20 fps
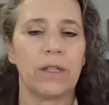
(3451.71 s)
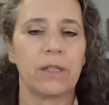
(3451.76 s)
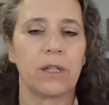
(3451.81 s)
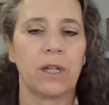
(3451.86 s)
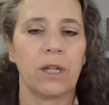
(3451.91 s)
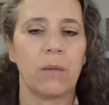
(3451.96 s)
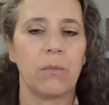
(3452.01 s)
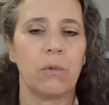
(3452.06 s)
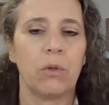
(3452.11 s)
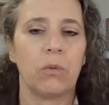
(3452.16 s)

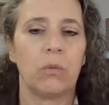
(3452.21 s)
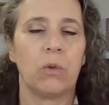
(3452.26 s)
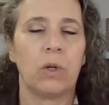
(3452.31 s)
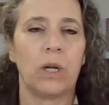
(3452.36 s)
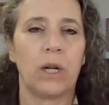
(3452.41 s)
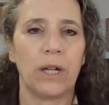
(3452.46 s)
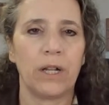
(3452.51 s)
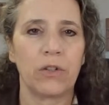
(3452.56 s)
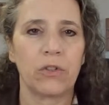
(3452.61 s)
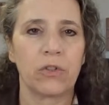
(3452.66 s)
time to
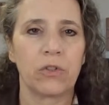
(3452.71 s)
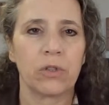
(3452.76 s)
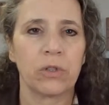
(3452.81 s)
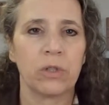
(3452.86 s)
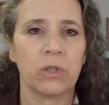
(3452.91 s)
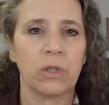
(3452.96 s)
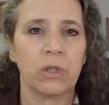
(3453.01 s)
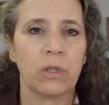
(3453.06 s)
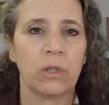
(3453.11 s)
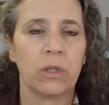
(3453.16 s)
watch
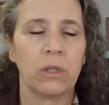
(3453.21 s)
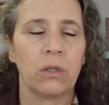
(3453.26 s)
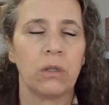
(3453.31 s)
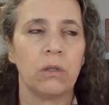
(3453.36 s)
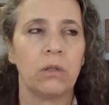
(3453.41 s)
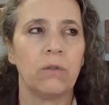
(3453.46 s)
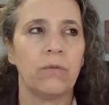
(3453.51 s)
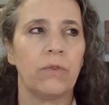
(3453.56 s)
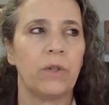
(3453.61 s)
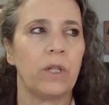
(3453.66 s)

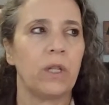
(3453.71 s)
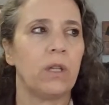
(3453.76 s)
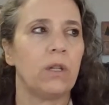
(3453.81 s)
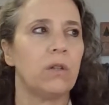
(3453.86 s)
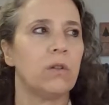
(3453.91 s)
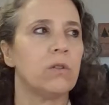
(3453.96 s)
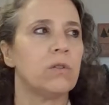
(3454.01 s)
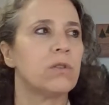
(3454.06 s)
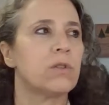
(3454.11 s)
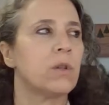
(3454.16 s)
her
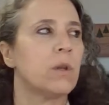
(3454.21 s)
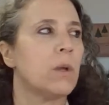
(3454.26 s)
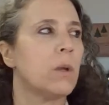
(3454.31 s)
videos.